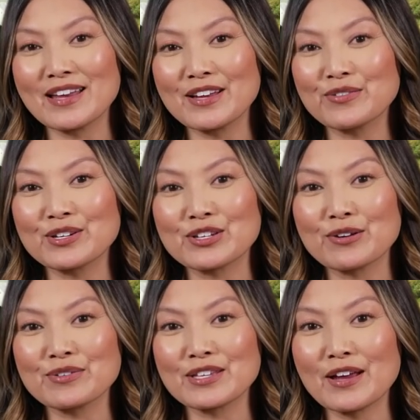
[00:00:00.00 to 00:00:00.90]
and
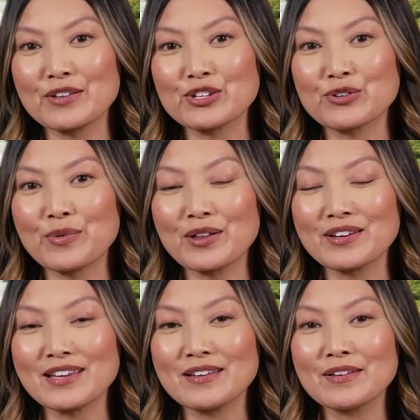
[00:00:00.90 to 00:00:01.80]
preserve silage
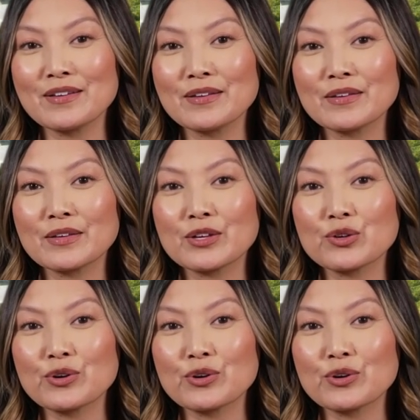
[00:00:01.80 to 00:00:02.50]
quality. To